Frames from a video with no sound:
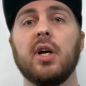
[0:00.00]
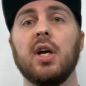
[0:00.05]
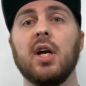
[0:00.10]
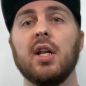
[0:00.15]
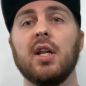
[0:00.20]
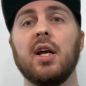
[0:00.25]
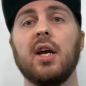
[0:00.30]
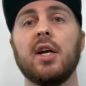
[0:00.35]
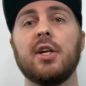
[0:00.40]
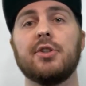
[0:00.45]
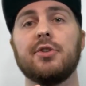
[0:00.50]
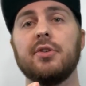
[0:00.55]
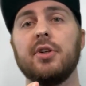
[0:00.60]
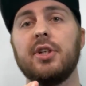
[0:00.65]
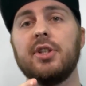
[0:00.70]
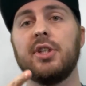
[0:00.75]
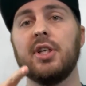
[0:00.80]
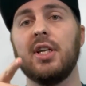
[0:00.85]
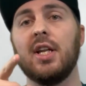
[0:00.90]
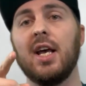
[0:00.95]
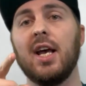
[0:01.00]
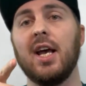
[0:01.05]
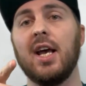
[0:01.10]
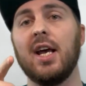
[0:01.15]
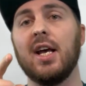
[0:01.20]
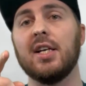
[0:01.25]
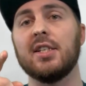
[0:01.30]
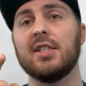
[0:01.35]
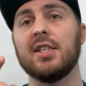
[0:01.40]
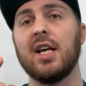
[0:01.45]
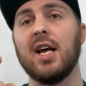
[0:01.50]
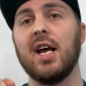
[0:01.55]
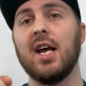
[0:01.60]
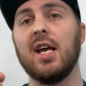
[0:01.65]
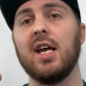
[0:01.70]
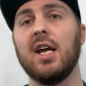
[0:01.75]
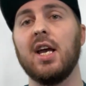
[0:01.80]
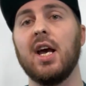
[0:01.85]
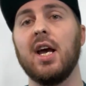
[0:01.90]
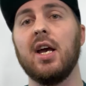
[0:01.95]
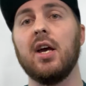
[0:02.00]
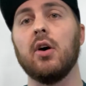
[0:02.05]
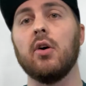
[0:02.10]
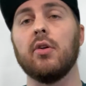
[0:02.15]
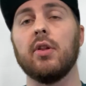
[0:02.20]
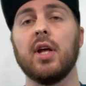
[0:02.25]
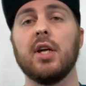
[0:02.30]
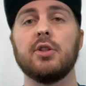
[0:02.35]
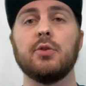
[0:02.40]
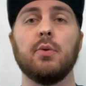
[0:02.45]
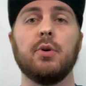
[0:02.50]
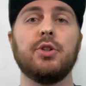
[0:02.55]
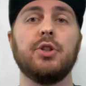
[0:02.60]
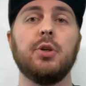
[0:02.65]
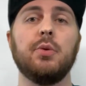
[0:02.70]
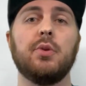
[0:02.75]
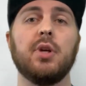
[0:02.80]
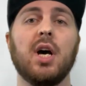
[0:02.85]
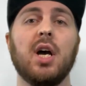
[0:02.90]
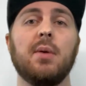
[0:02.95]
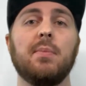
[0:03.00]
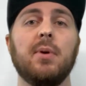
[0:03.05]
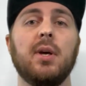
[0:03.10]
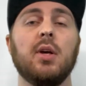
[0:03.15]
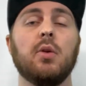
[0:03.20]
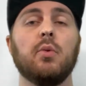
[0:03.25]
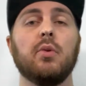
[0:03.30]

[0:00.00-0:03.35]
electrician SAL, that's what you type in.